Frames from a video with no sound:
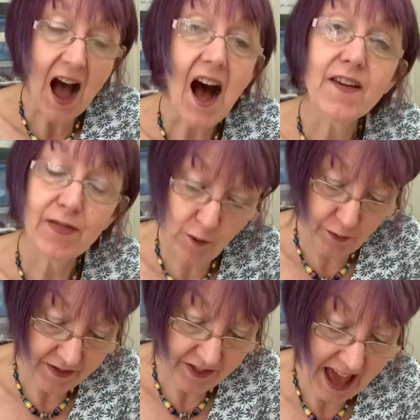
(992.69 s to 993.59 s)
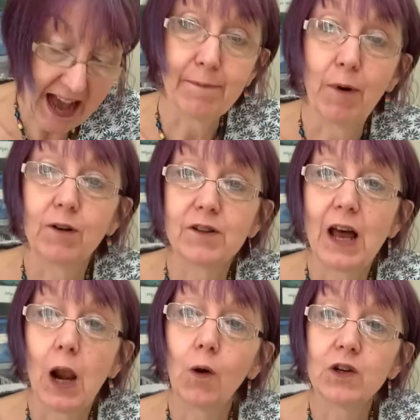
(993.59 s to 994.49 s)
I thought that the egg
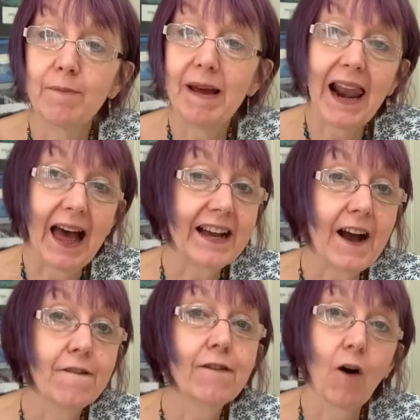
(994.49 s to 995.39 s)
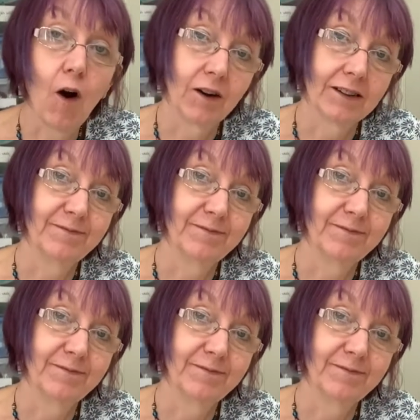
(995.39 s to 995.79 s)
box looked a bit like a frog.